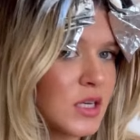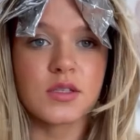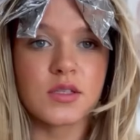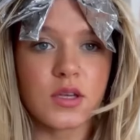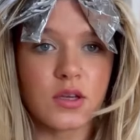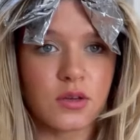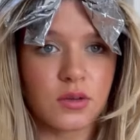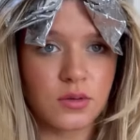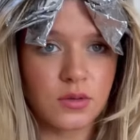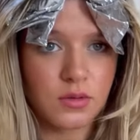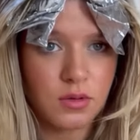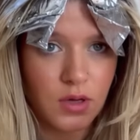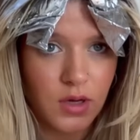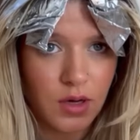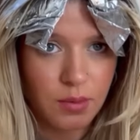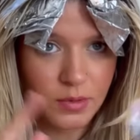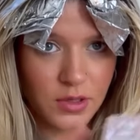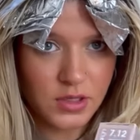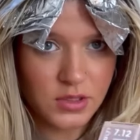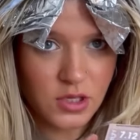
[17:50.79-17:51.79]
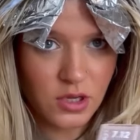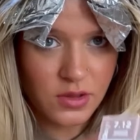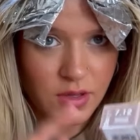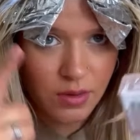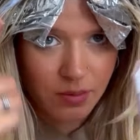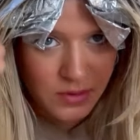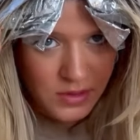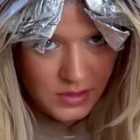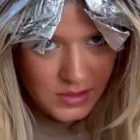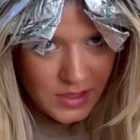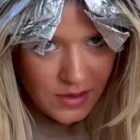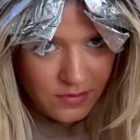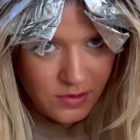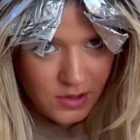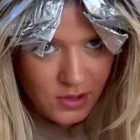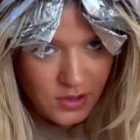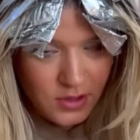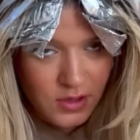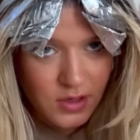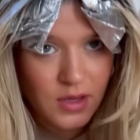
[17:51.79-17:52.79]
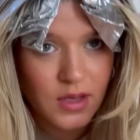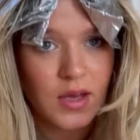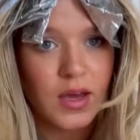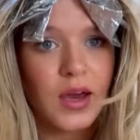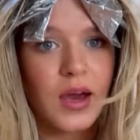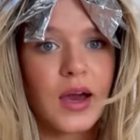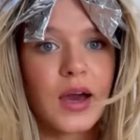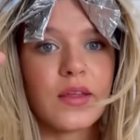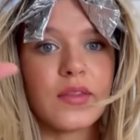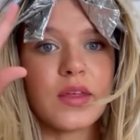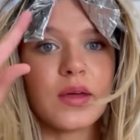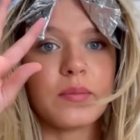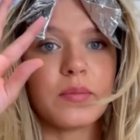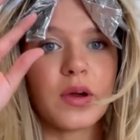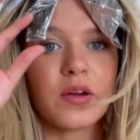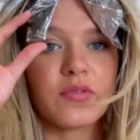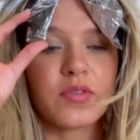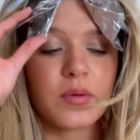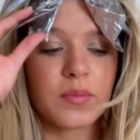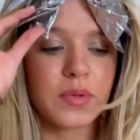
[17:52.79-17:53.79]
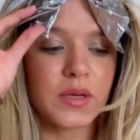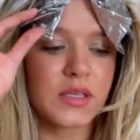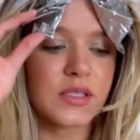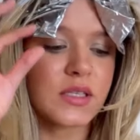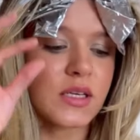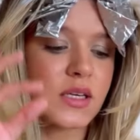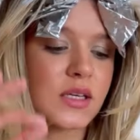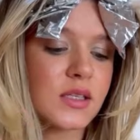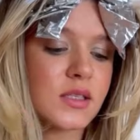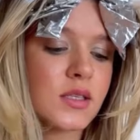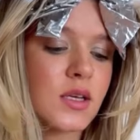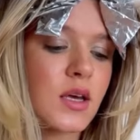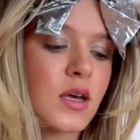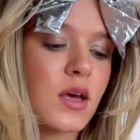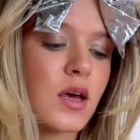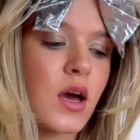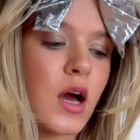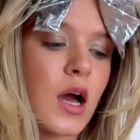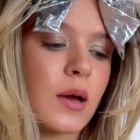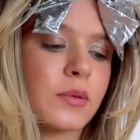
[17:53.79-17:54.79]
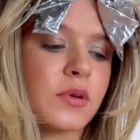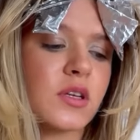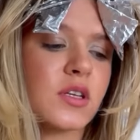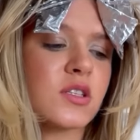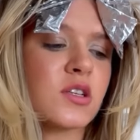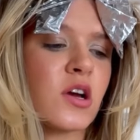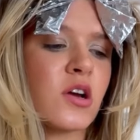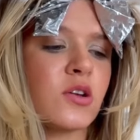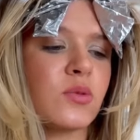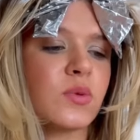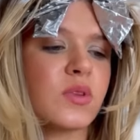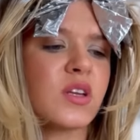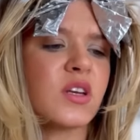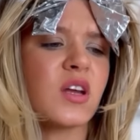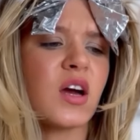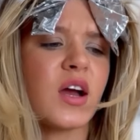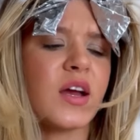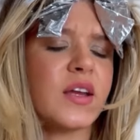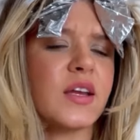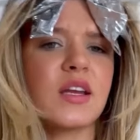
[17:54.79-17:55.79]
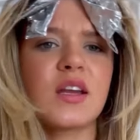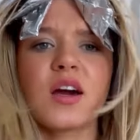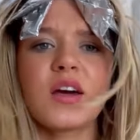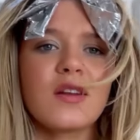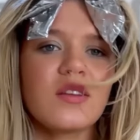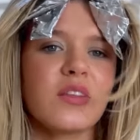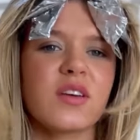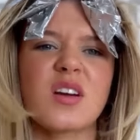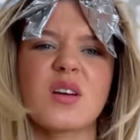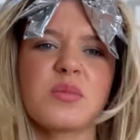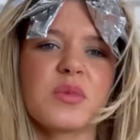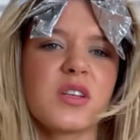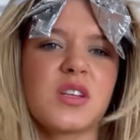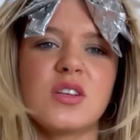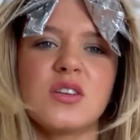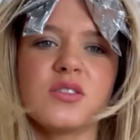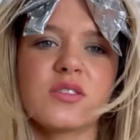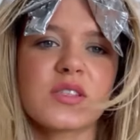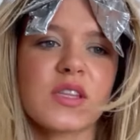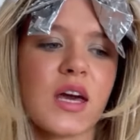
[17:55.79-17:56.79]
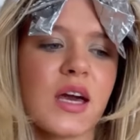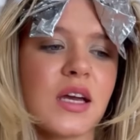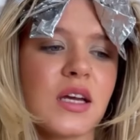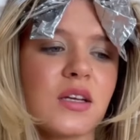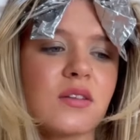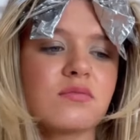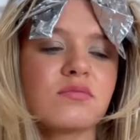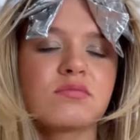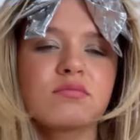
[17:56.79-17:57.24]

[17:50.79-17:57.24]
So I'm going to tone that with a 7, and then my front pieces I'm going to tone with a 9. And I don't think I'm going to use the 8.